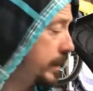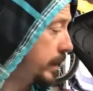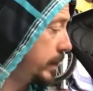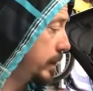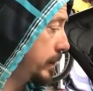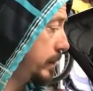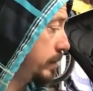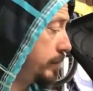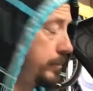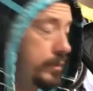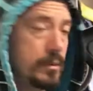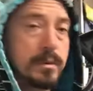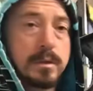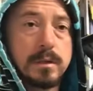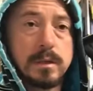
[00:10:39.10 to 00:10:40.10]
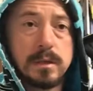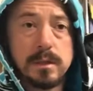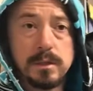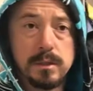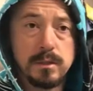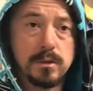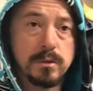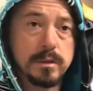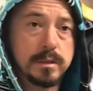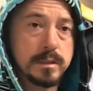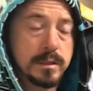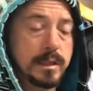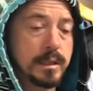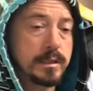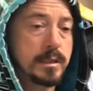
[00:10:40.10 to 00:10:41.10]
and put it in
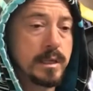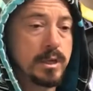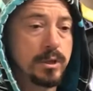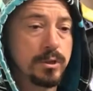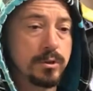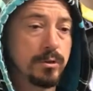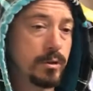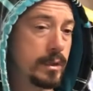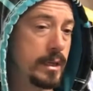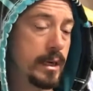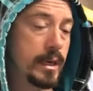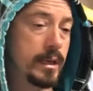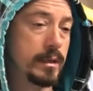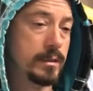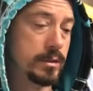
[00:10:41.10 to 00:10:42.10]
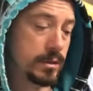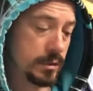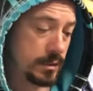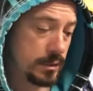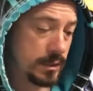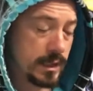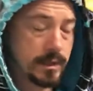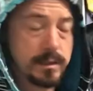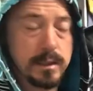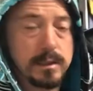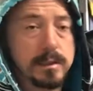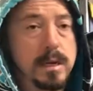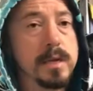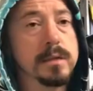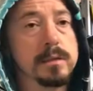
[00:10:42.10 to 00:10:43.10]
e36. You can't just take the
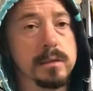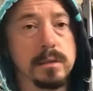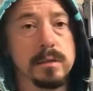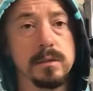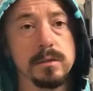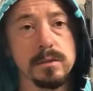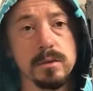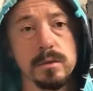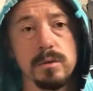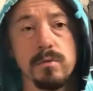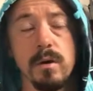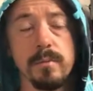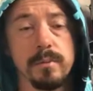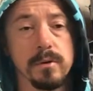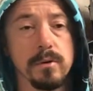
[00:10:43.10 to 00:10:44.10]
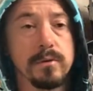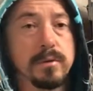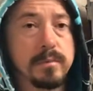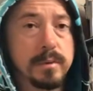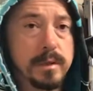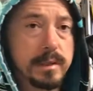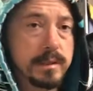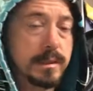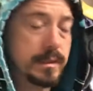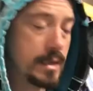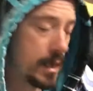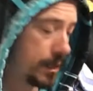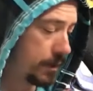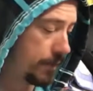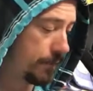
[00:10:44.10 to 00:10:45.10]
entire thing and just swap it over because it's
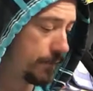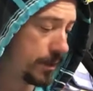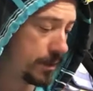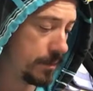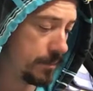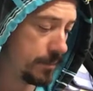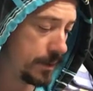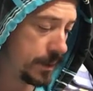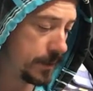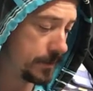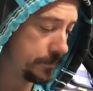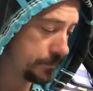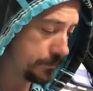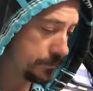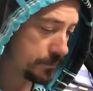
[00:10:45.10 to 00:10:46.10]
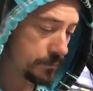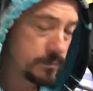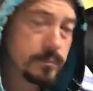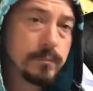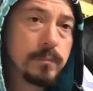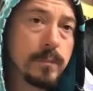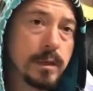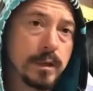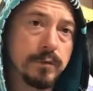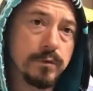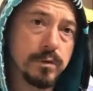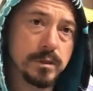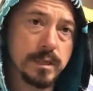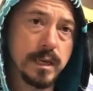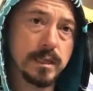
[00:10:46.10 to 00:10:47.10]
not gonna fit. But if
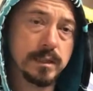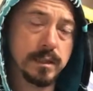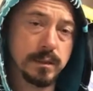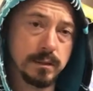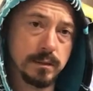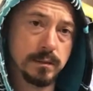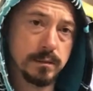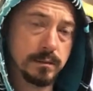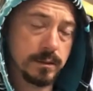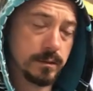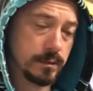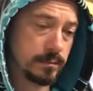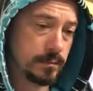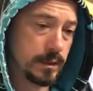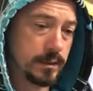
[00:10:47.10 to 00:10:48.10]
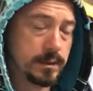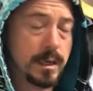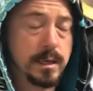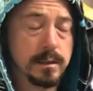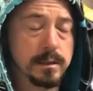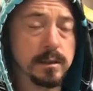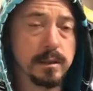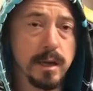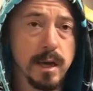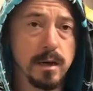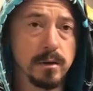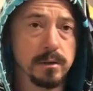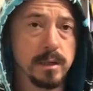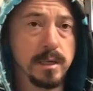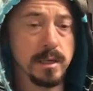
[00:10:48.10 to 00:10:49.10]
you take the entire thing
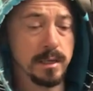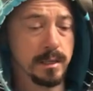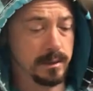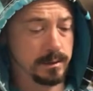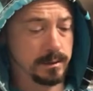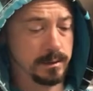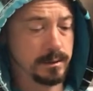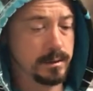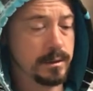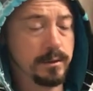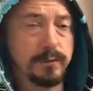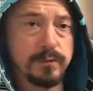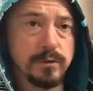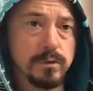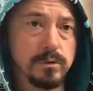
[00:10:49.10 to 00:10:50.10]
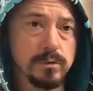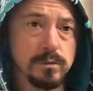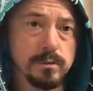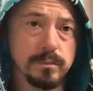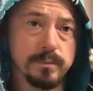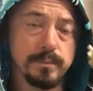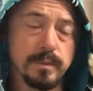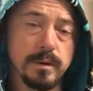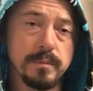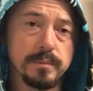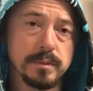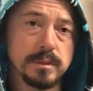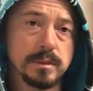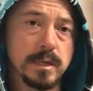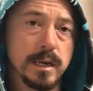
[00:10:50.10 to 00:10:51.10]
out, there's a fuel pump
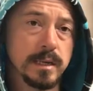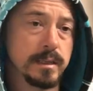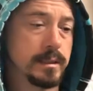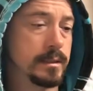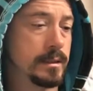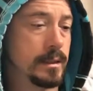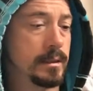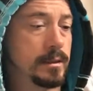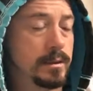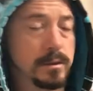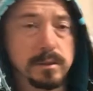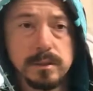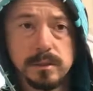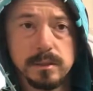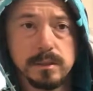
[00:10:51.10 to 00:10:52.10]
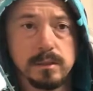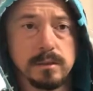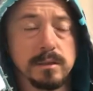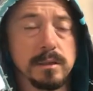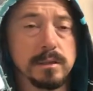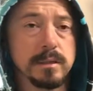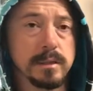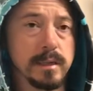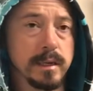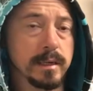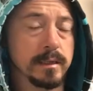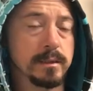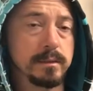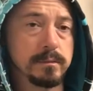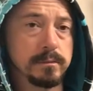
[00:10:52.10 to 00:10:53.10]
inside that looks just
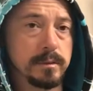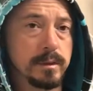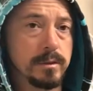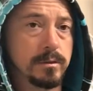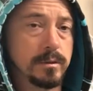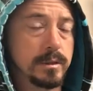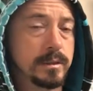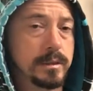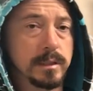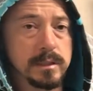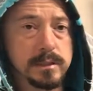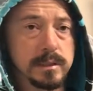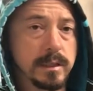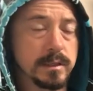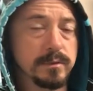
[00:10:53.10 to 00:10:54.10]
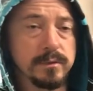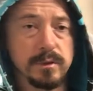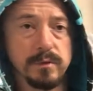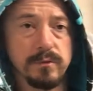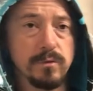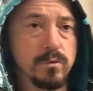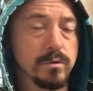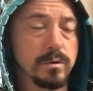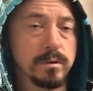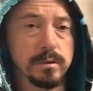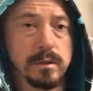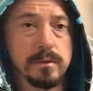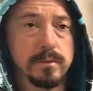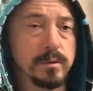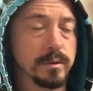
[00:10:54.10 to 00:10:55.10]
like e36,
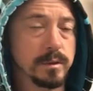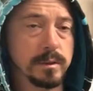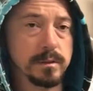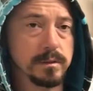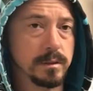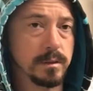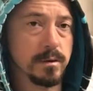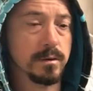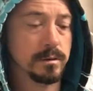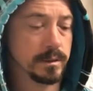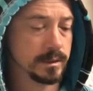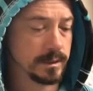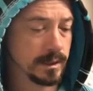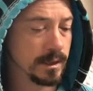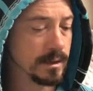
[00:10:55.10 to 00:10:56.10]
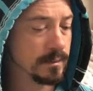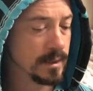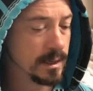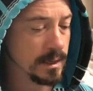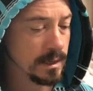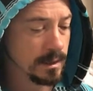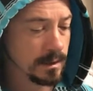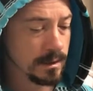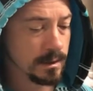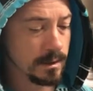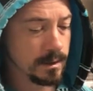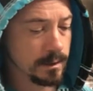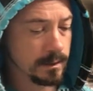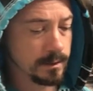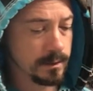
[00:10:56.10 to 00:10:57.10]
s54, M3. They're all the same.
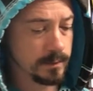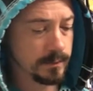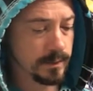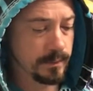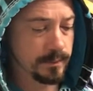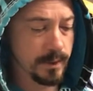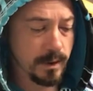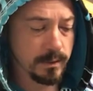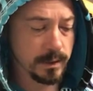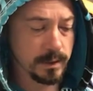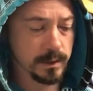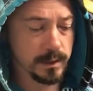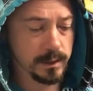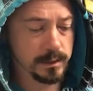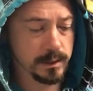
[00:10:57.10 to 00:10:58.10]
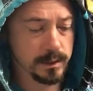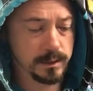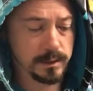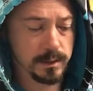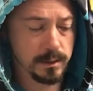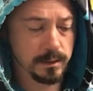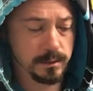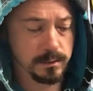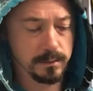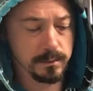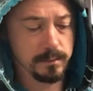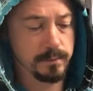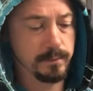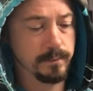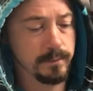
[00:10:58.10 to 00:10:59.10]
The power connectors,
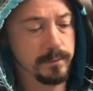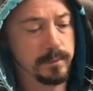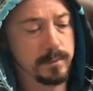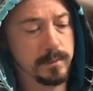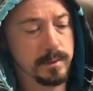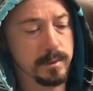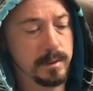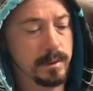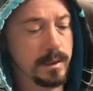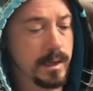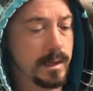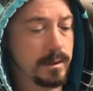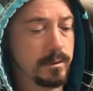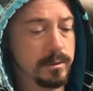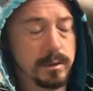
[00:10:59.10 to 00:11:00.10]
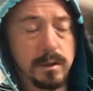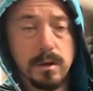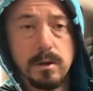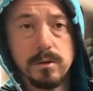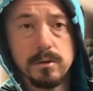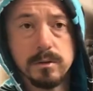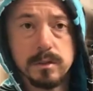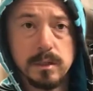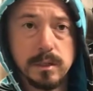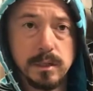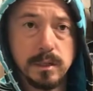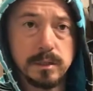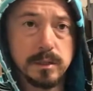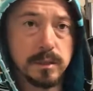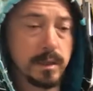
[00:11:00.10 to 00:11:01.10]
the line or the hose
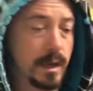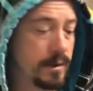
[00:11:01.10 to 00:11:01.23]
connector,